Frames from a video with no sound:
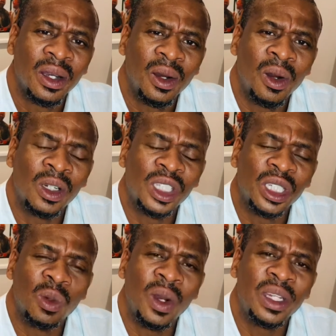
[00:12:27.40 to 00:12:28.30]
or she
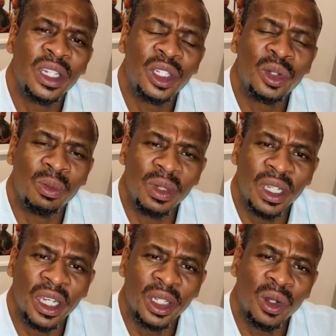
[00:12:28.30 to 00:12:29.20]
wanted to be
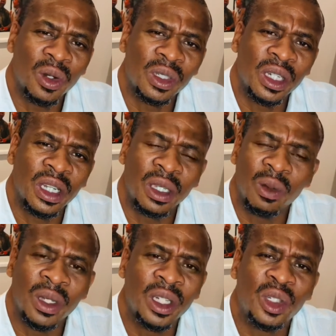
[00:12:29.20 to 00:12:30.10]
a doctor,
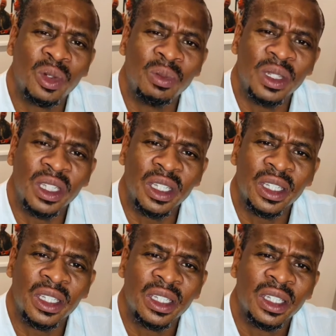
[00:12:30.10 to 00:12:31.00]
wanted to be
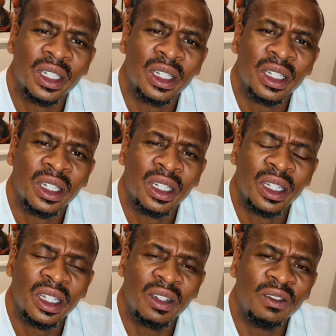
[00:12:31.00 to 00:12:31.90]

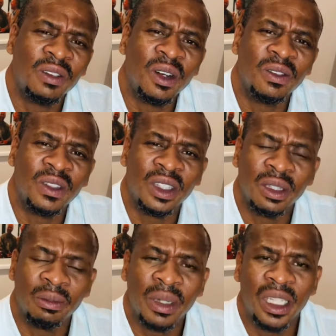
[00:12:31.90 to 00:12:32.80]
involved in
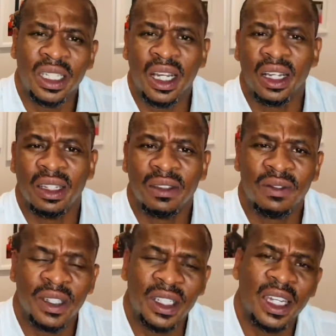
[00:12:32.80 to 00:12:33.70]
the medical
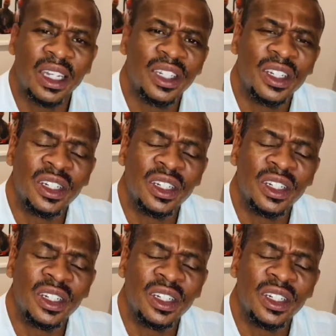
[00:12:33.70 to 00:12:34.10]
field,